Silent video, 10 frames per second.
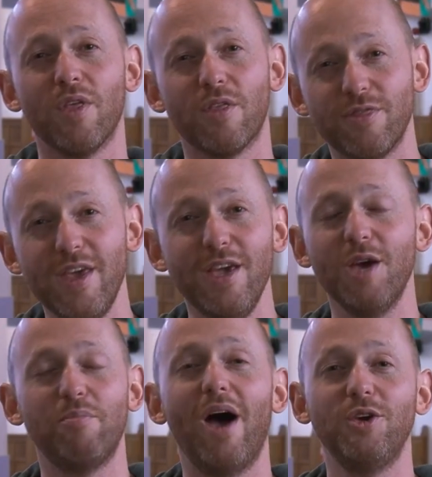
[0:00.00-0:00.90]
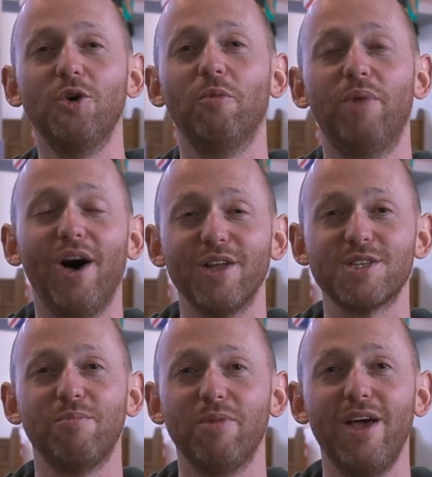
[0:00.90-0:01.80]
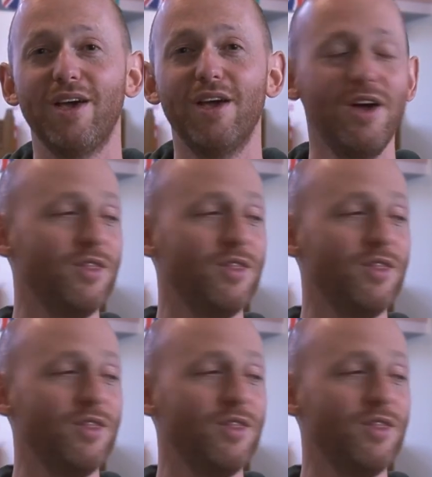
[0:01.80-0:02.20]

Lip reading: Think about your part to play.